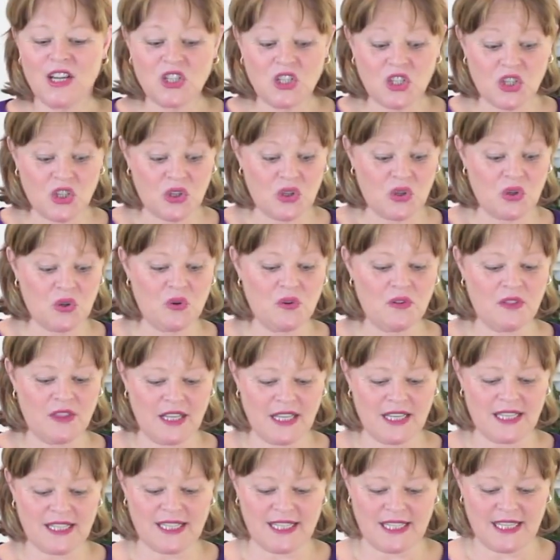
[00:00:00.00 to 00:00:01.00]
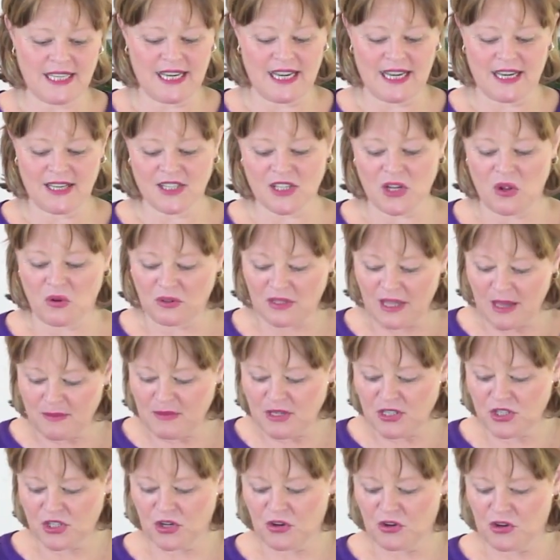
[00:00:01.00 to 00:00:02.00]
to this tea. So let
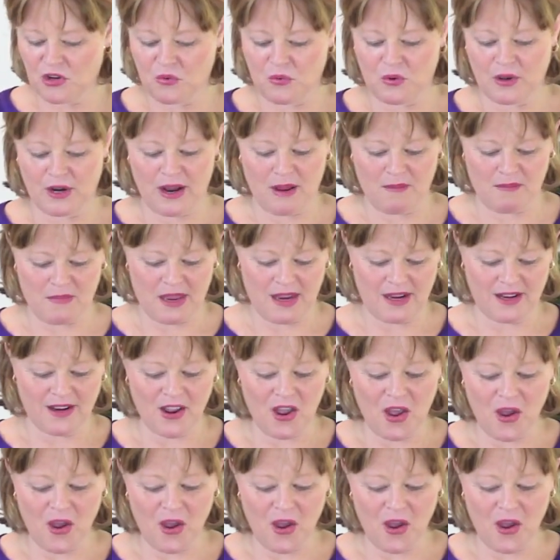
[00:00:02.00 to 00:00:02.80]
me show you what I mean.